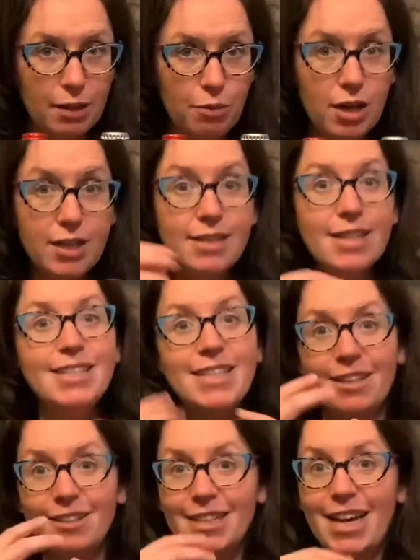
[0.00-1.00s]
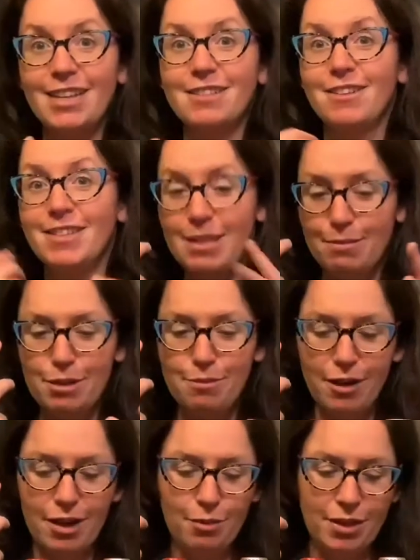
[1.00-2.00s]
wines, single tax on
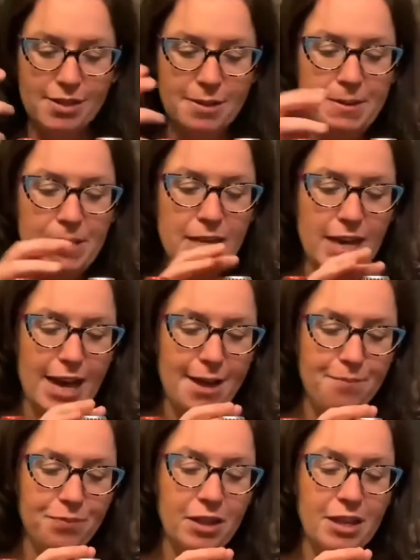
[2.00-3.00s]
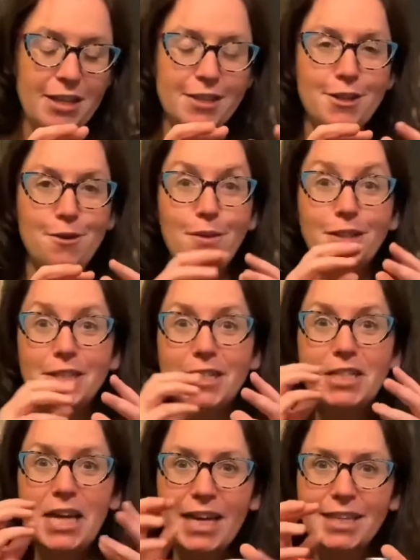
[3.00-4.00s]
semi-sparkling wines. So what does it
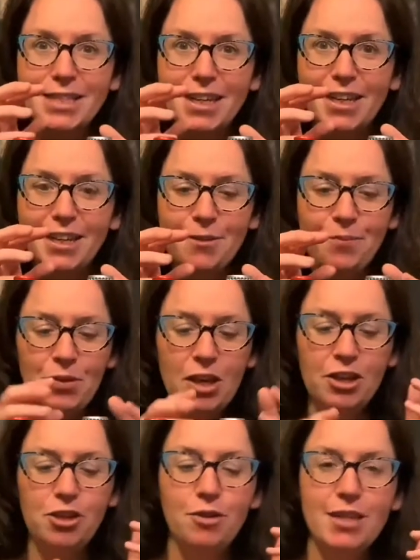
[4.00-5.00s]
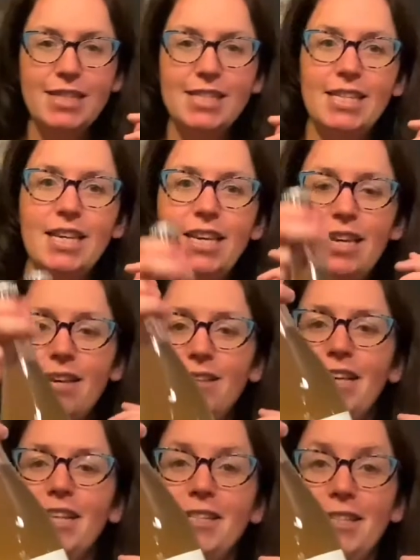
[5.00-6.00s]
taste like? You can see
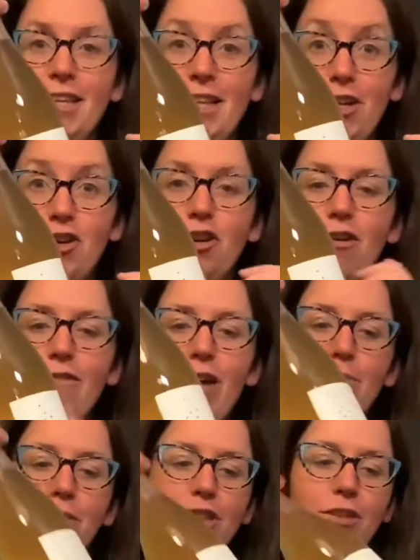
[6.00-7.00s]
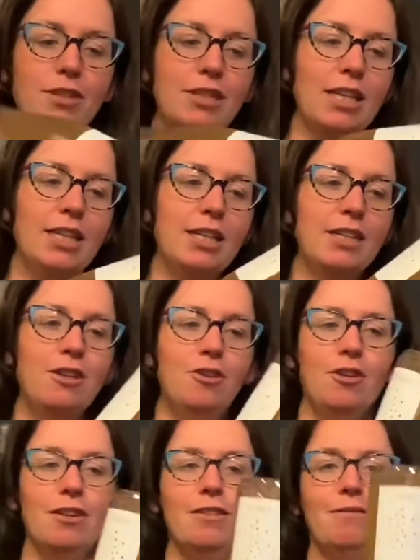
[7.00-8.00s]
that it's the colour of apple juice,
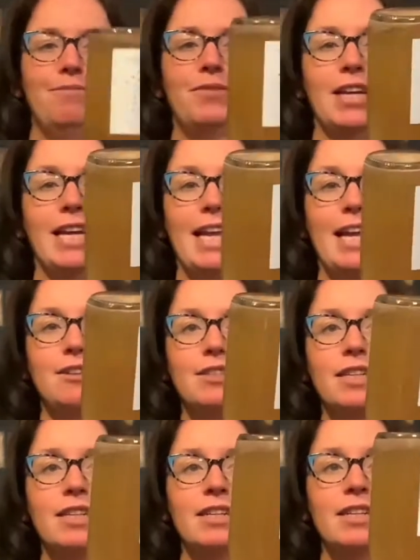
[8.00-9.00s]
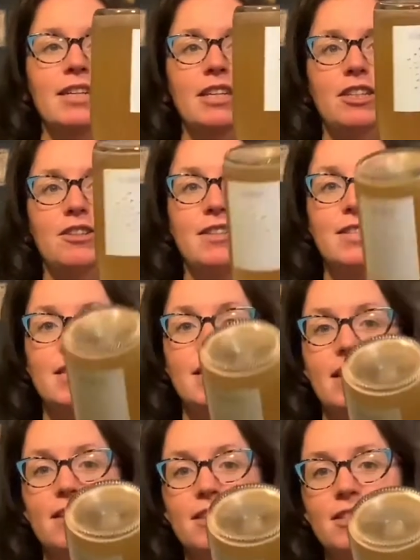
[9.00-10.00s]
or cloudy. You can see
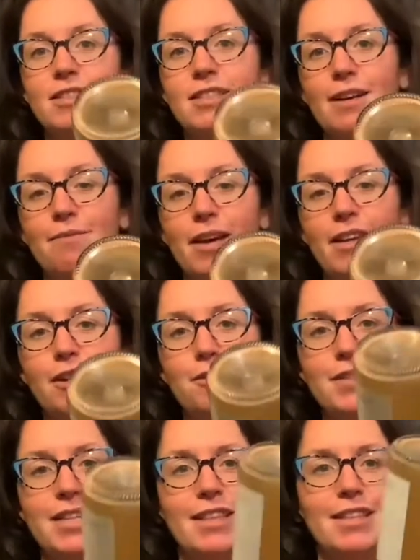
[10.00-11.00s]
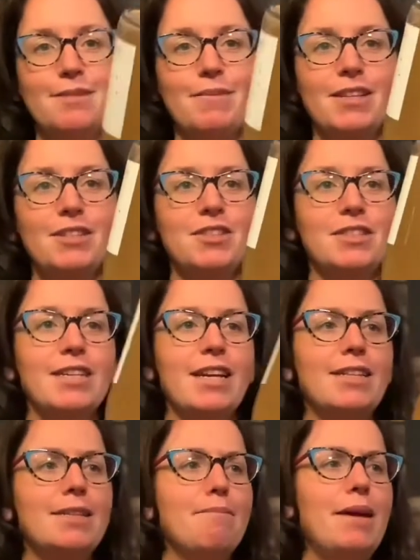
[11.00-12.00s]
that there's, and I always get these messages saying, is
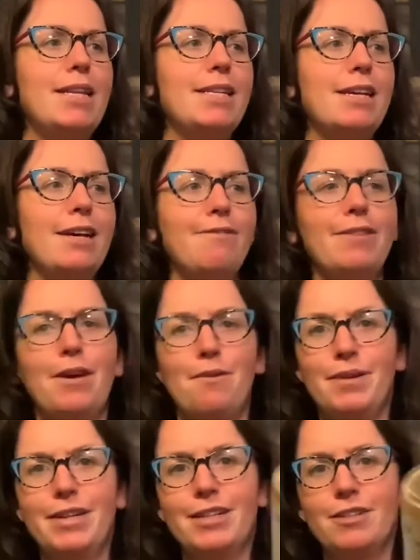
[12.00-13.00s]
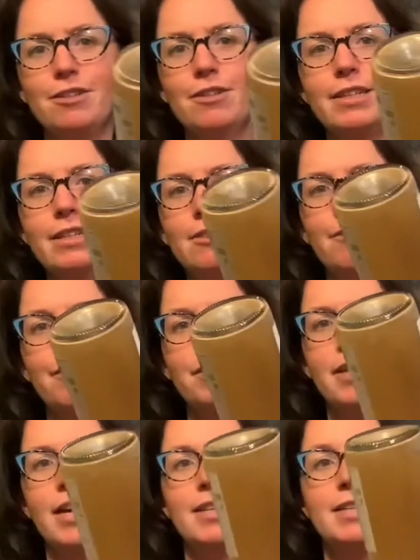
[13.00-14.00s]
it meant to have that weird gunky stuff at the
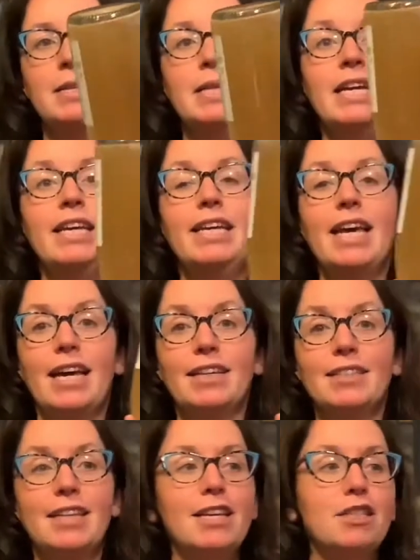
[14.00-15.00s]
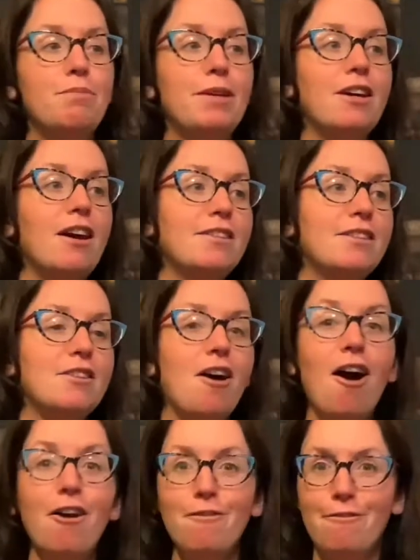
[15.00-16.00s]
end? Yes, it's because it's
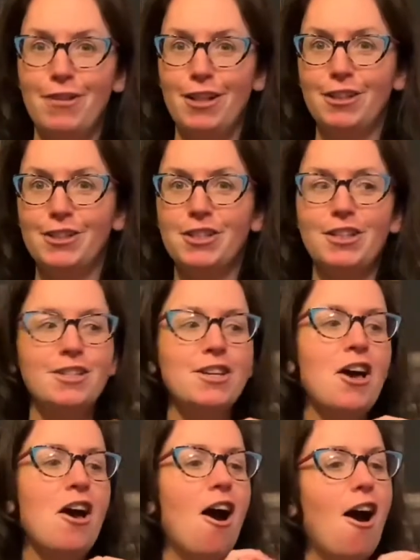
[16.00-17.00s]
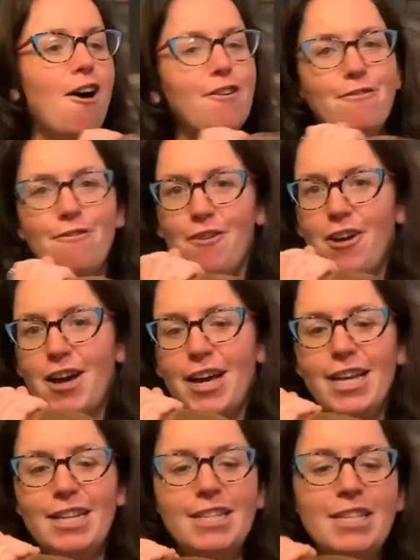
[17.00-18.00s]
unfiltered,
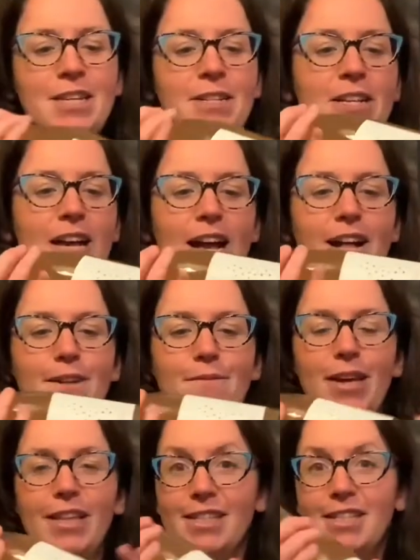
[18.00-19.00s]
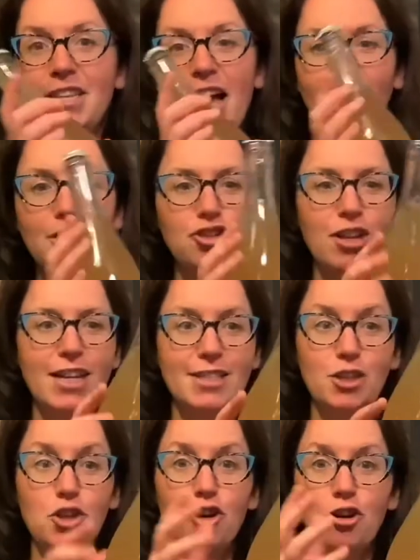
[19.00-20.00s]
unfined, it's as natural as it
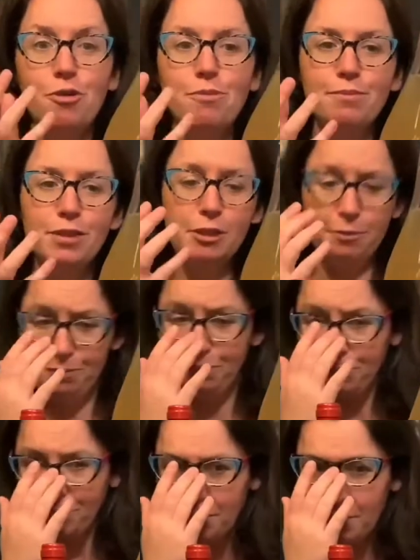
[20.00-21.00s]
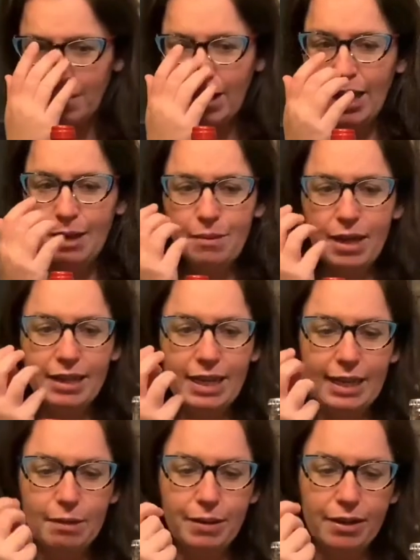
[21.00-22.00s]
comes, and the
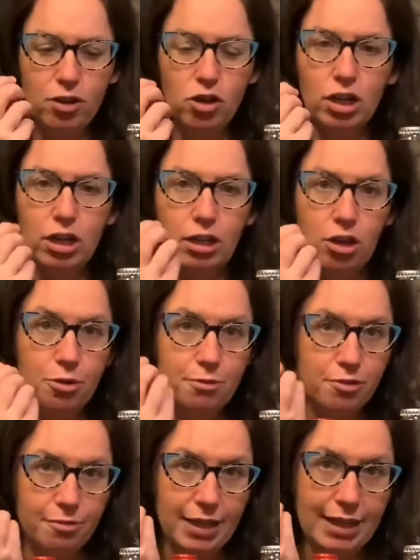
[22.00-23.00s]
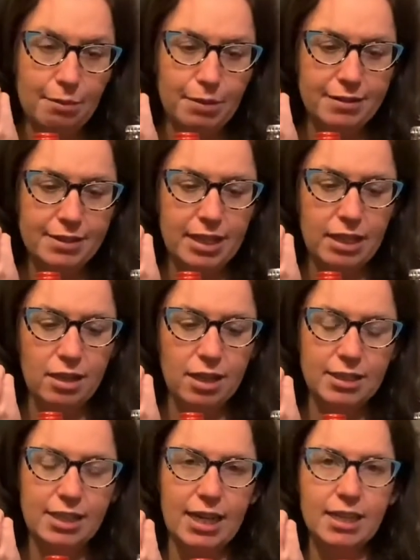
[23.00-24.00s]
little bit of colour comes from the little bit of skin
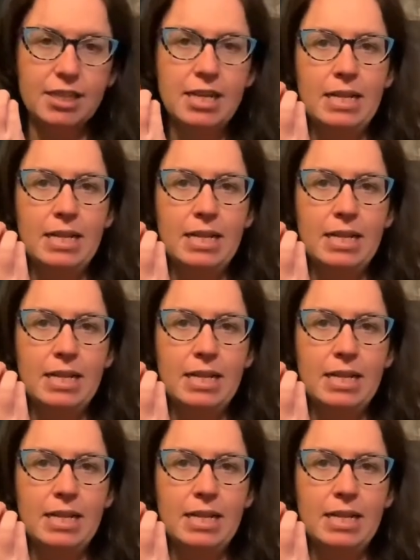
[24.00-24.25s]
contact.